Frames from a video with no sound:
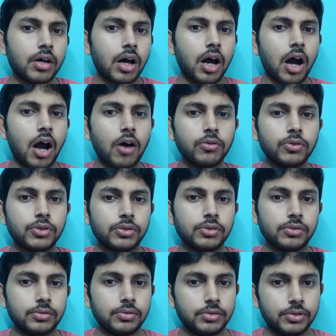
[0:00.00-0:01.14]
how
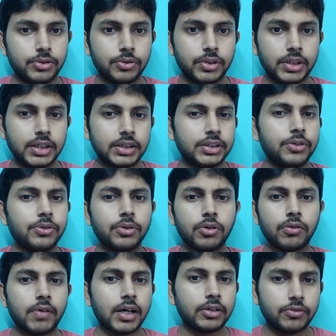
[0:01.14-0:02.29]
to do this? You know
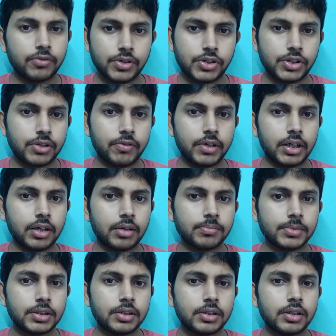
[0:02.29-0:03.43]
what question will
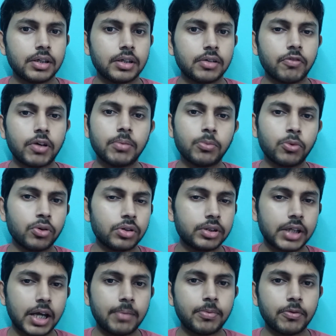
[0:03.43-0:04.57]
comes. One more
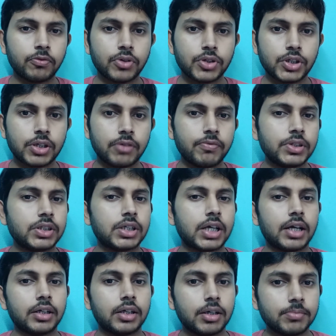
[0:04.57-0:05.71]
type of question which
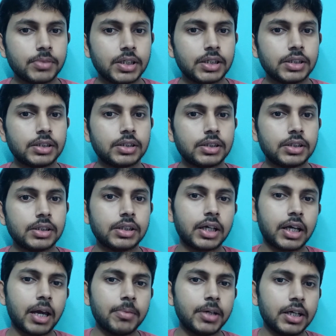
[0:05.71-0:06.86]
can comes is the
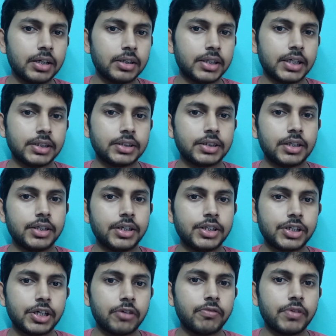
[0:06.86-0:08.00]
chemical test.
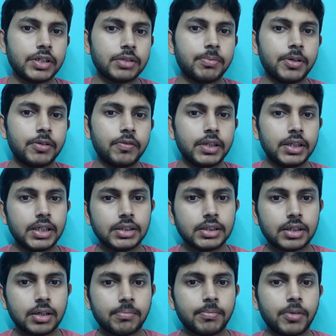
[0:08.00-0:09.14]
Distinguish between this
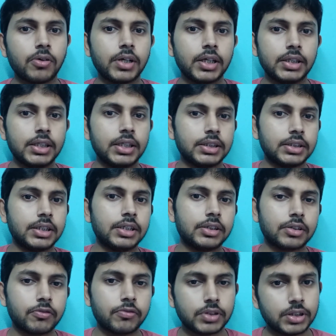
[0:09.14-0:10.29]
compound and this.
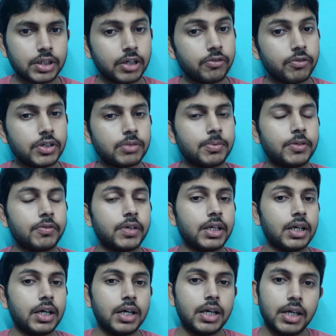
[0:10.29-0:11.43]
Distinguish between
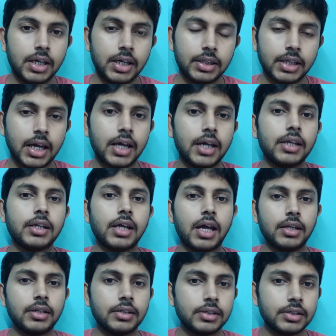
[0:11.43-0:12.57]
ethane
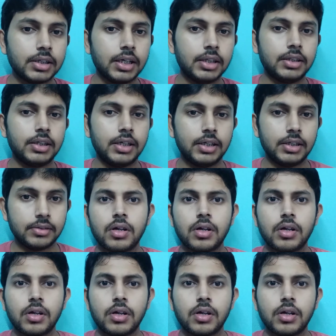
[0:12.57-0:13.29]
and ethene.